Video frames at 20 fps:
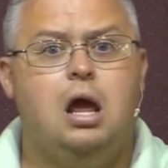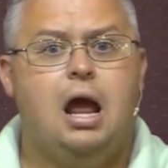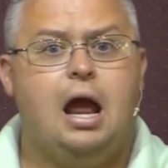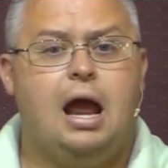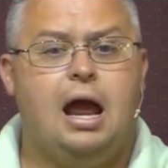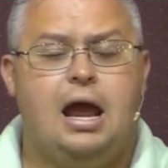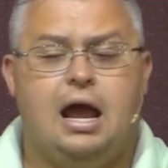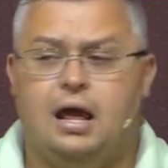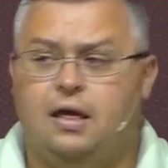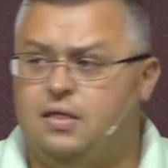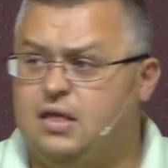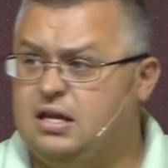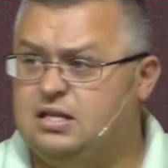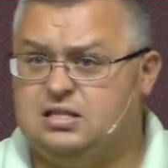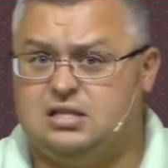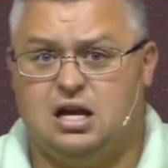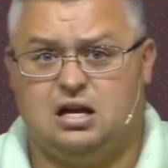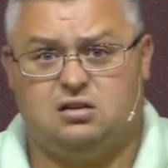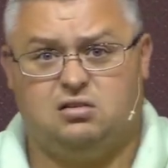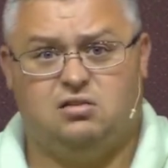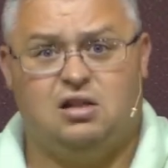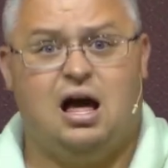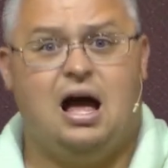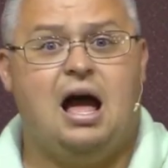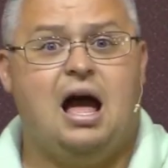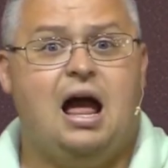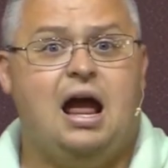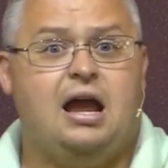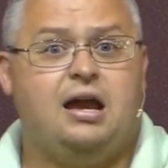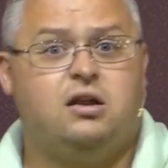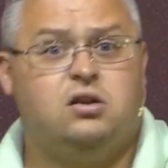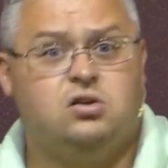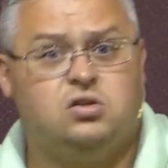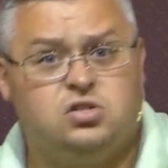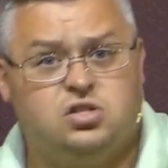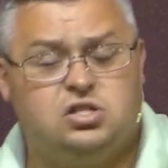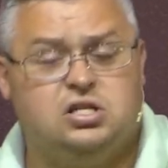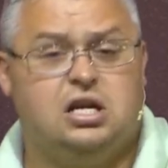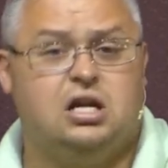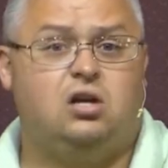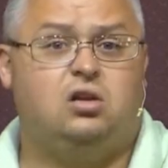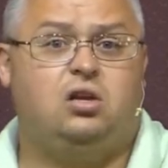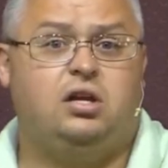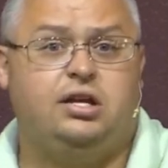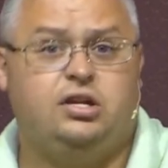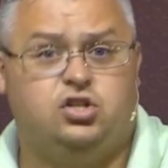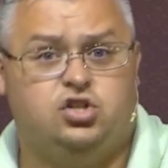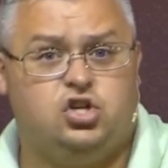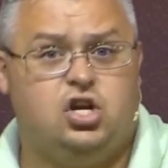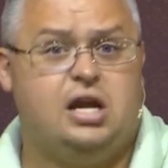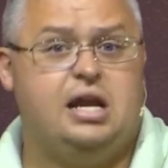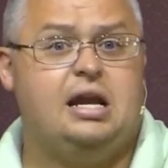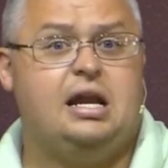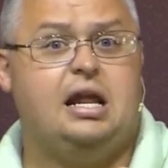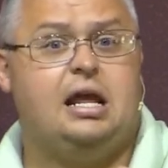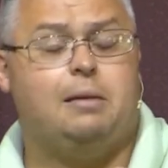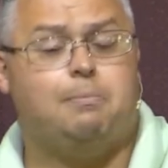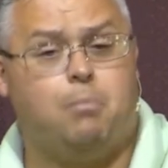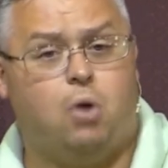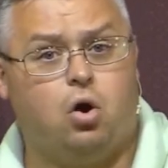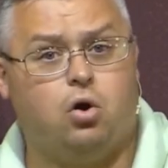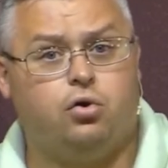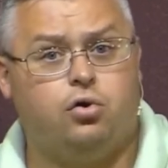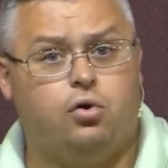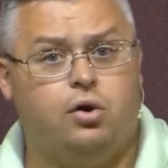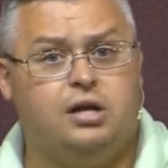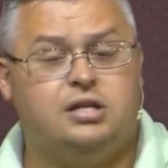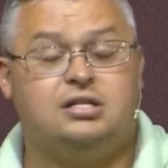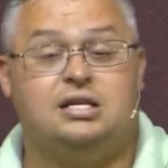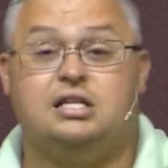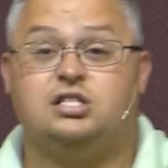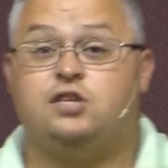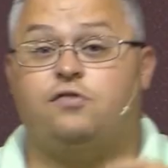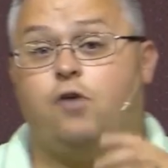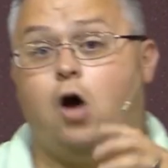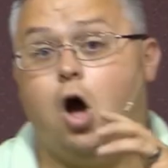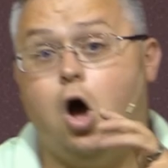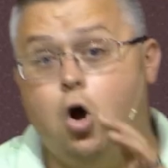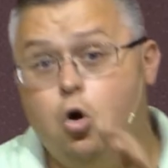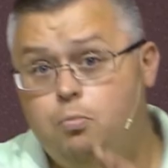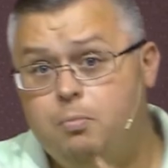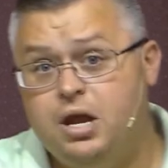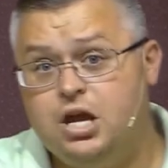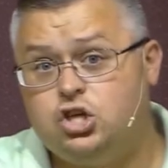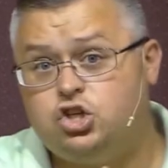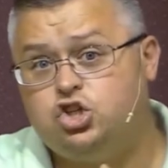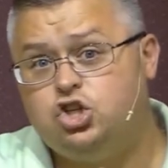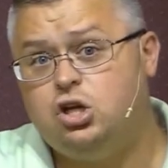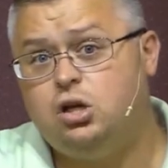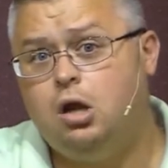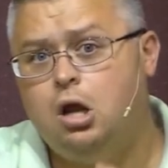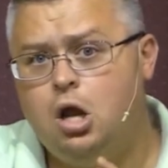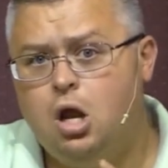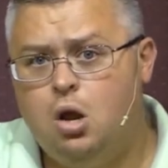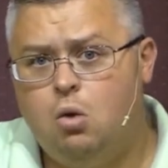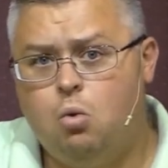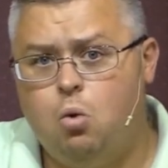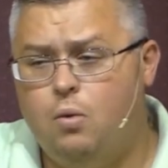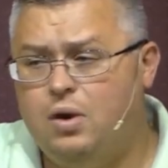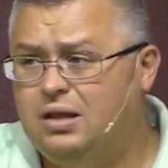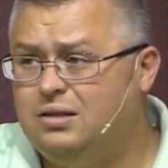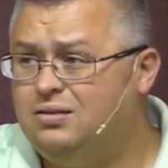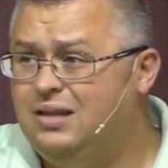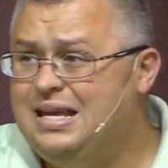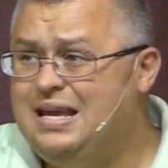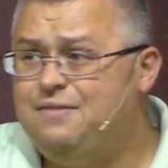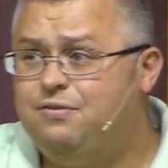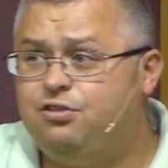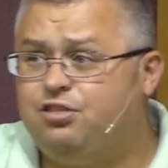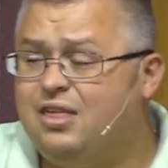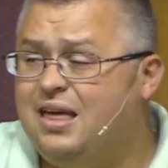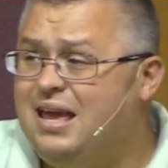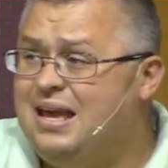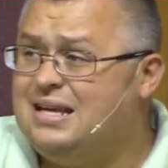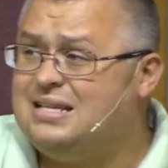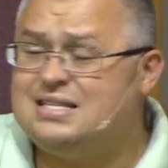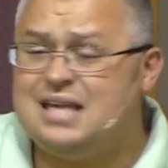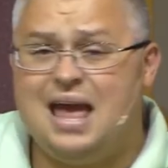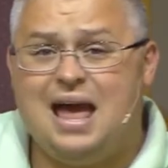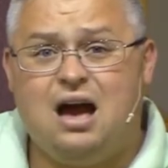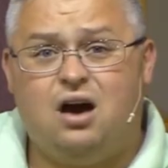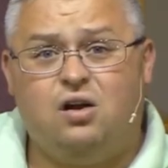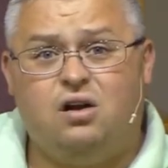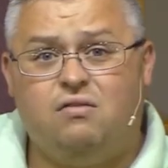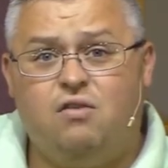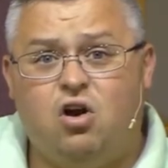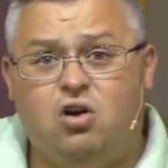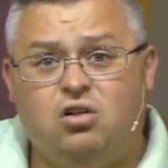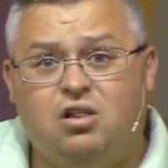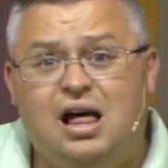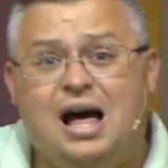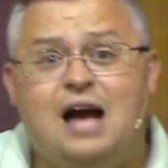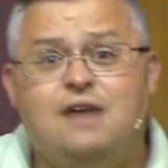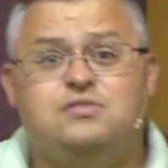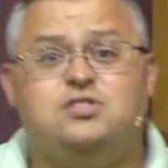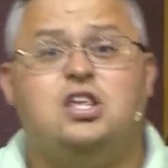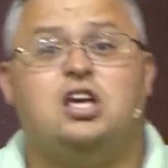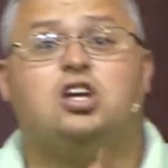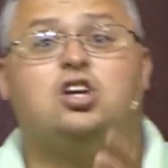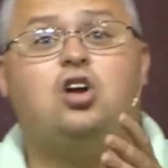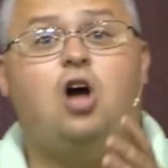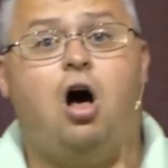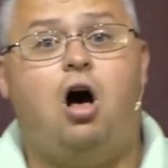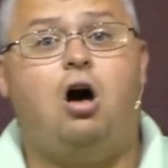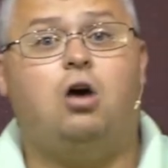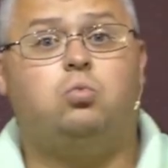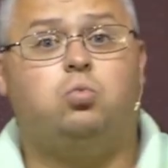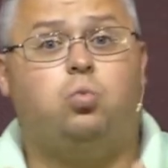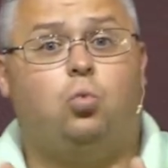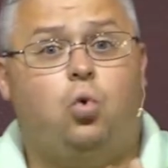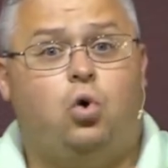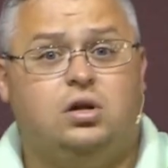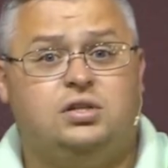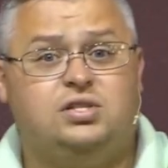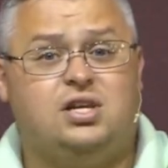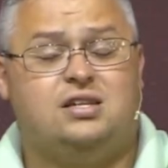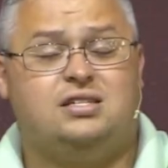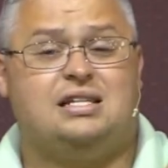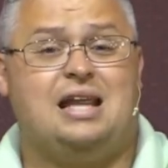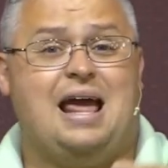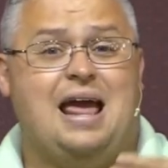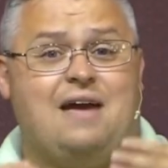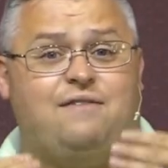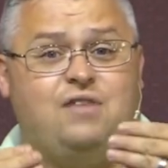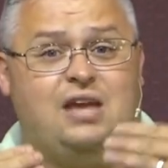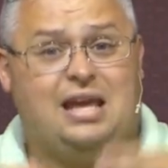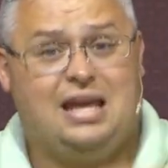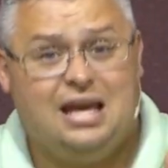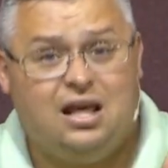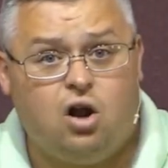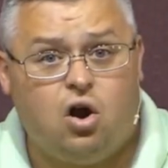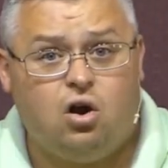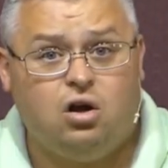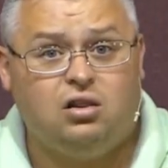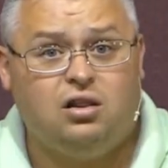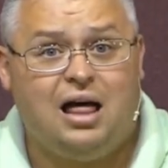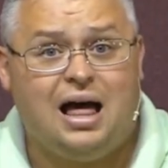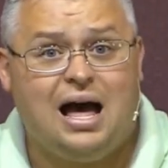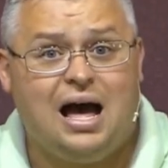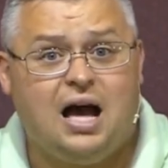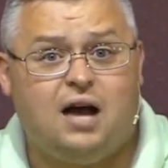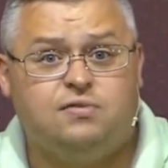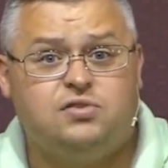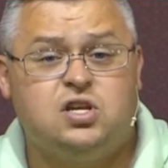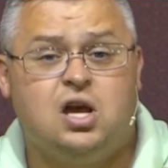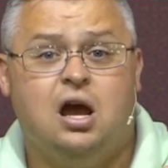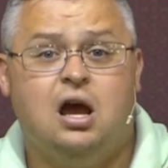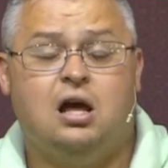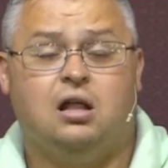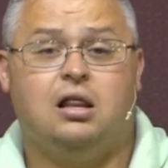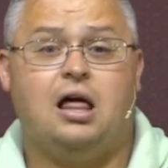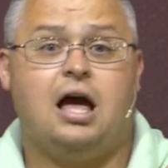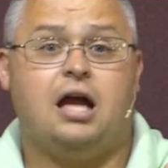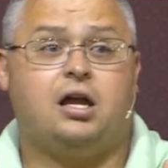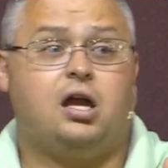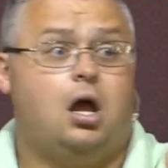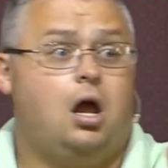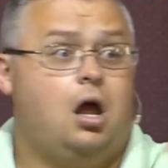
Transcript: And that's like lying, stealing, cheating, murdering, sins of omission, when we leave things out of our lives that God wants us to have in our lives, like